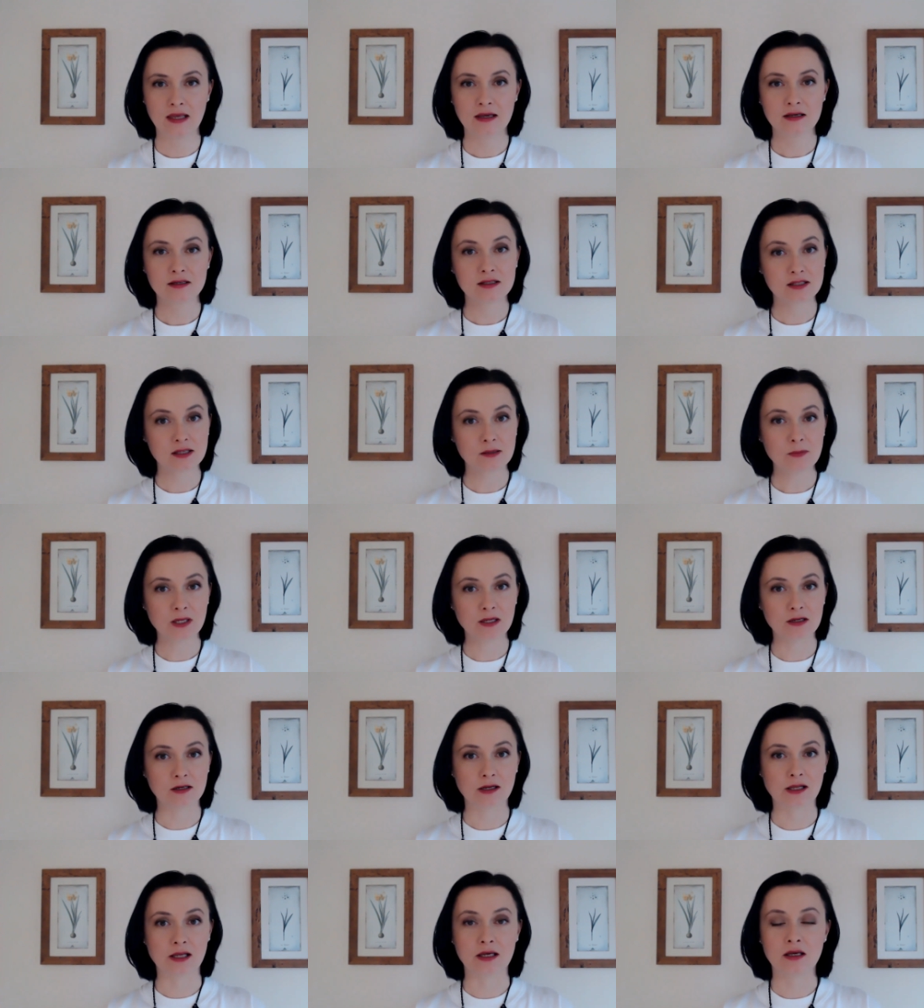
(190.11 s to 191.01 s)

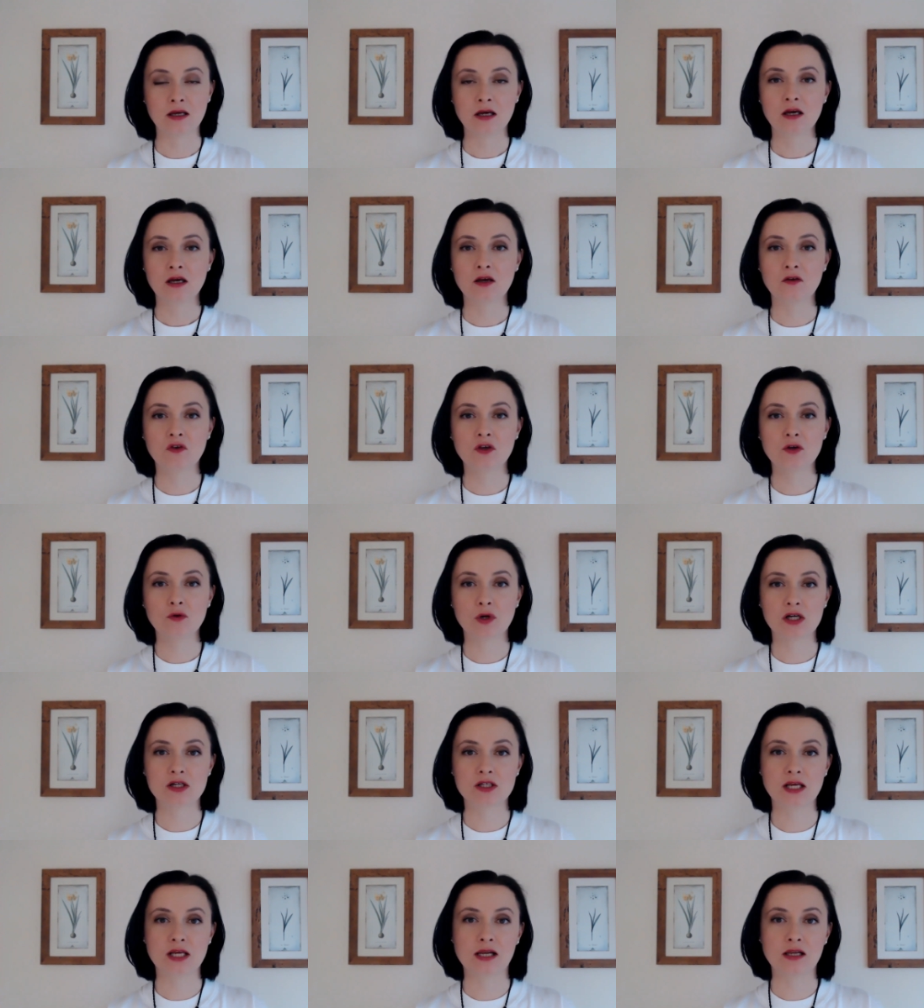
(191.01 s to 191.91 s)
Similarly, if you are
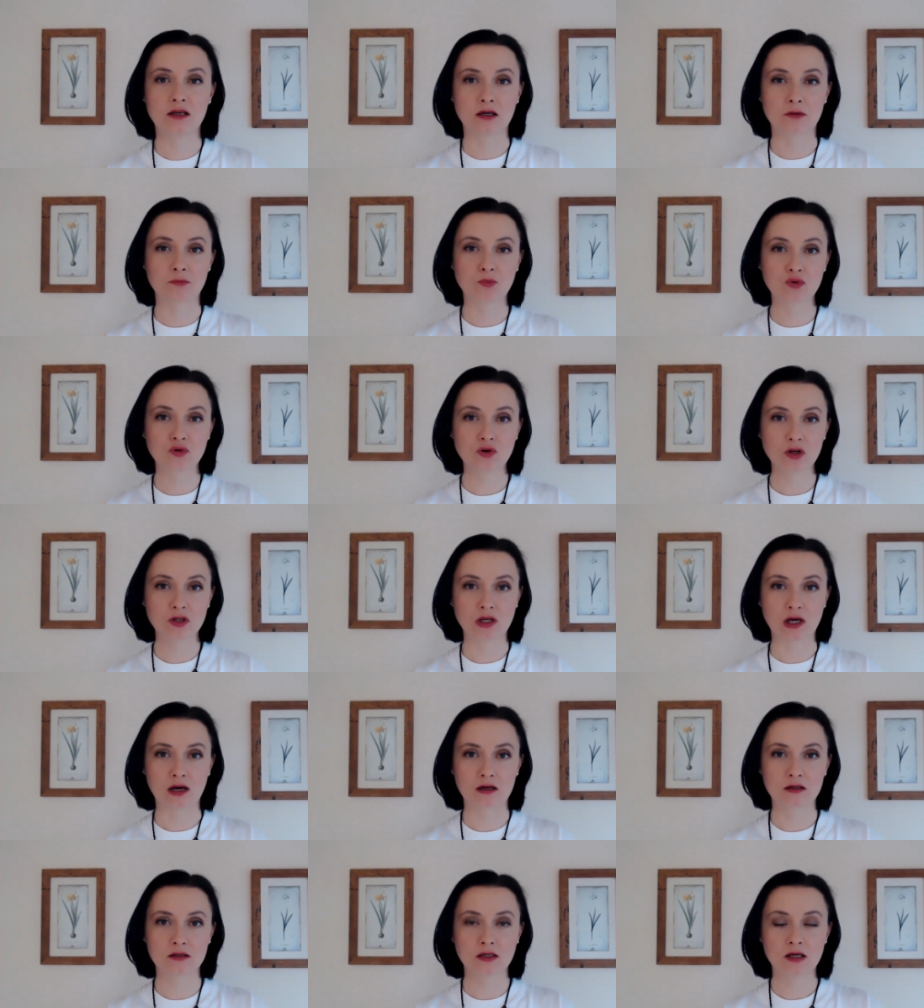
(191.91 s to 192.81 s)
selling a
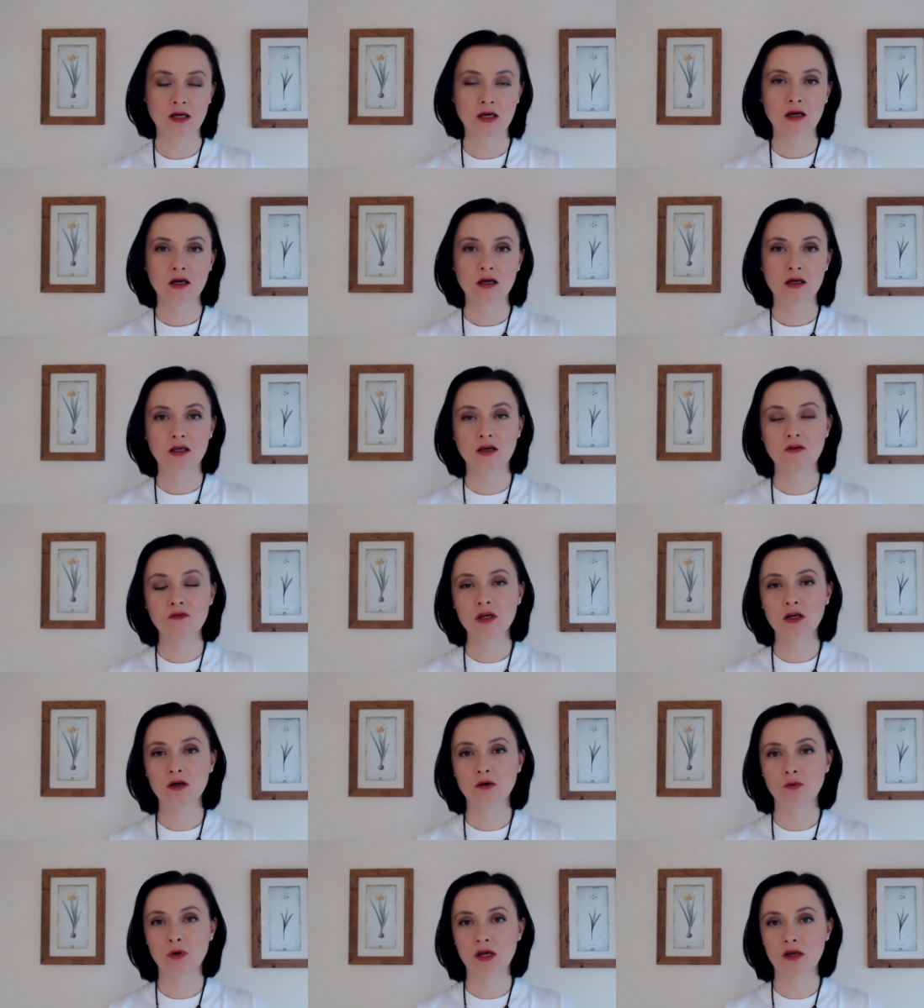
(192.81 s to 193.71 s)
product, giving
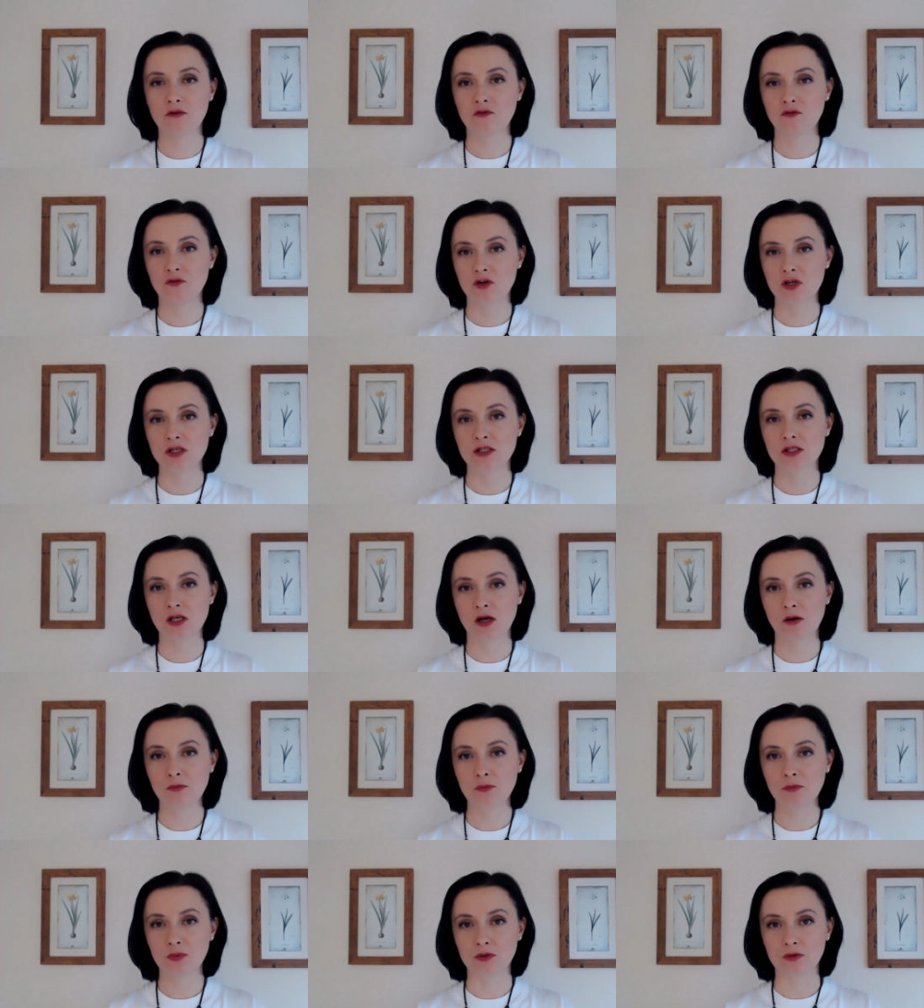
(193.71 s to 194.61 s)
away free
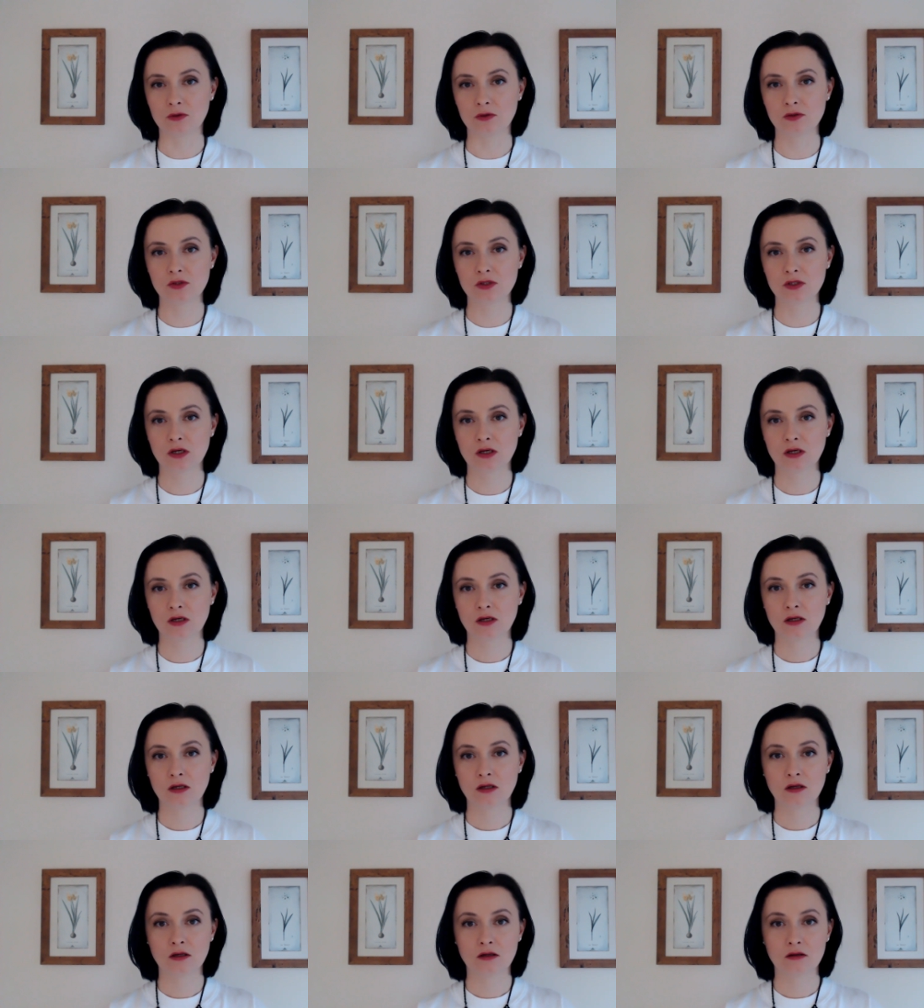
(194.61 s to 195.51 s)
samples
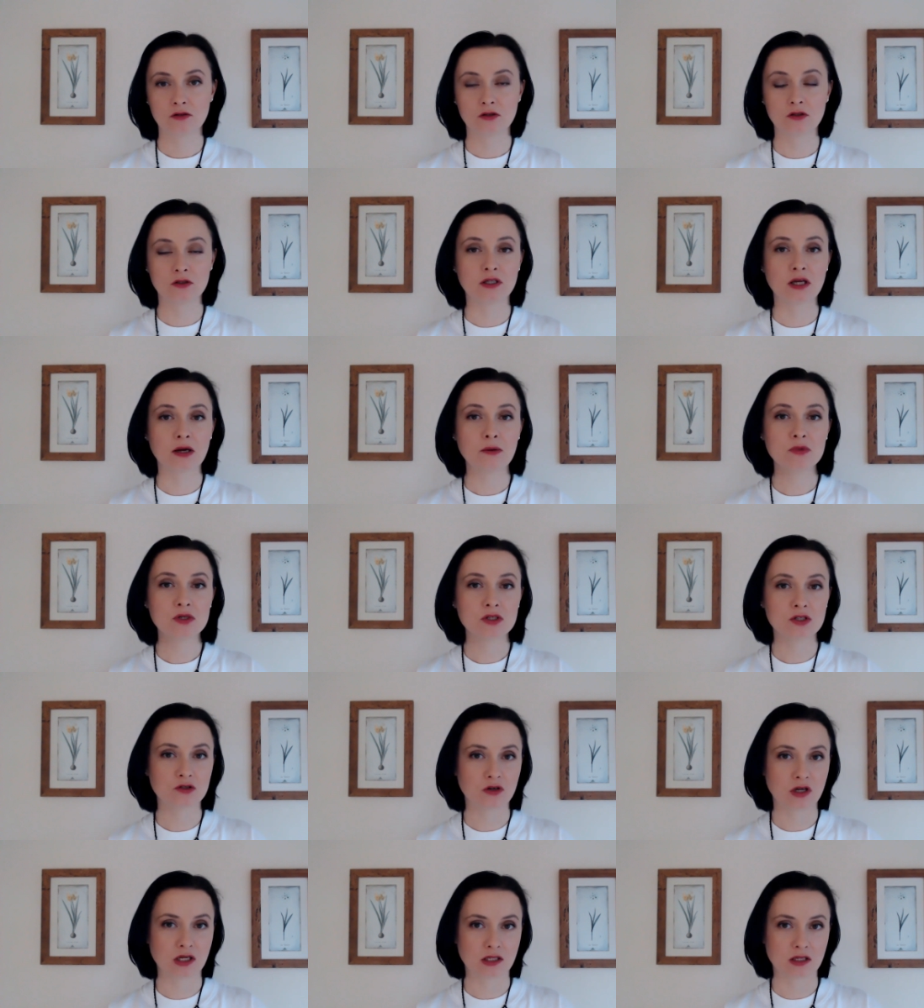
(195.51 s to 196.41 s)
to
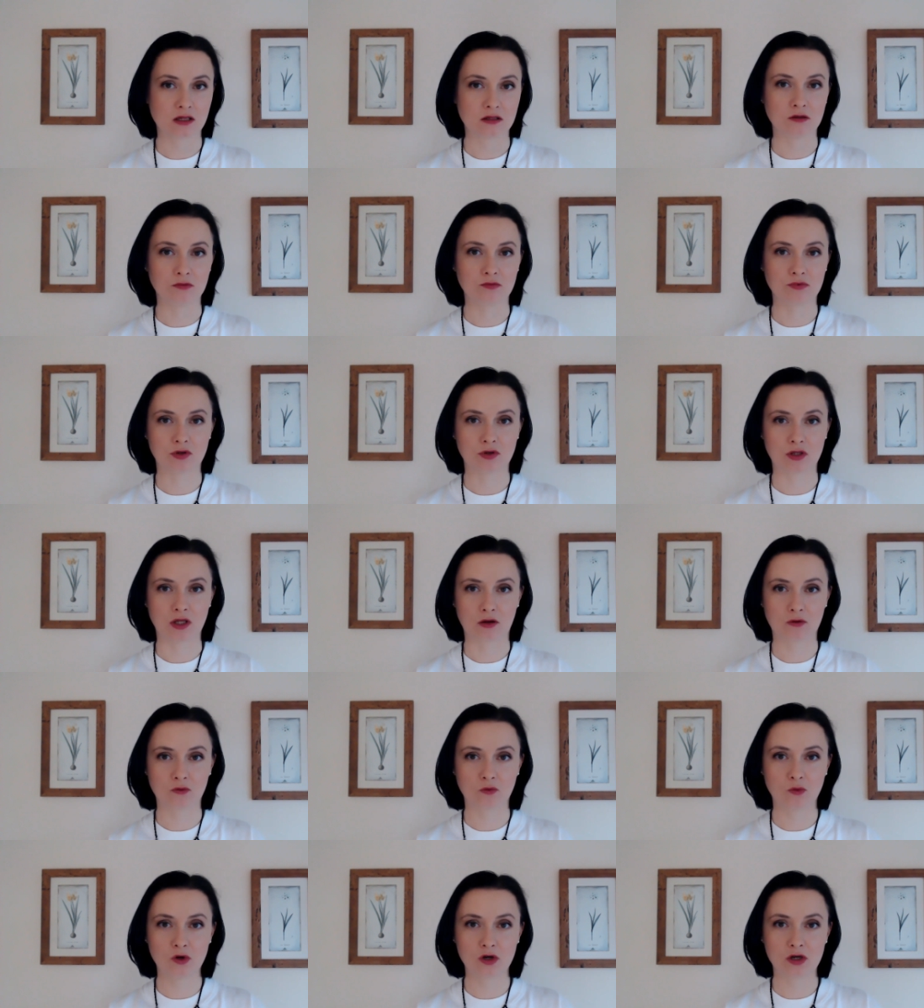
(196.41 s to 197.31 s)
demonstrate that the
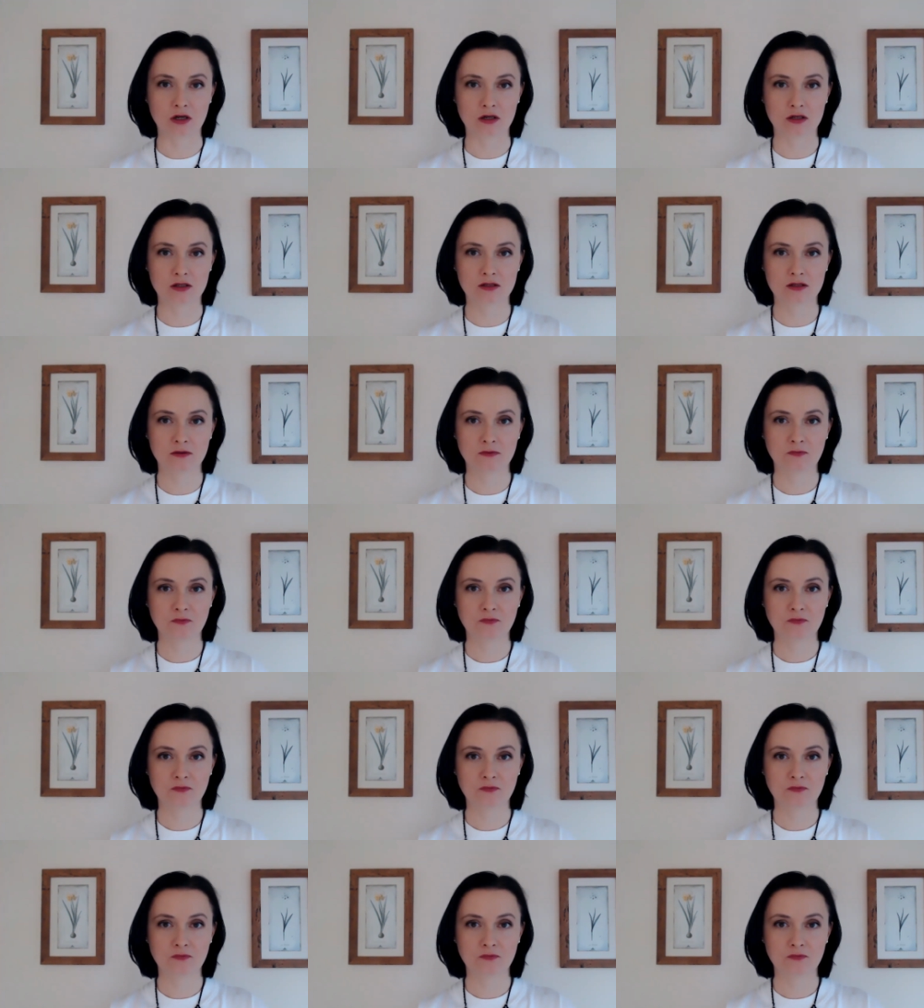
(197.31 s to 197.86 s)
product works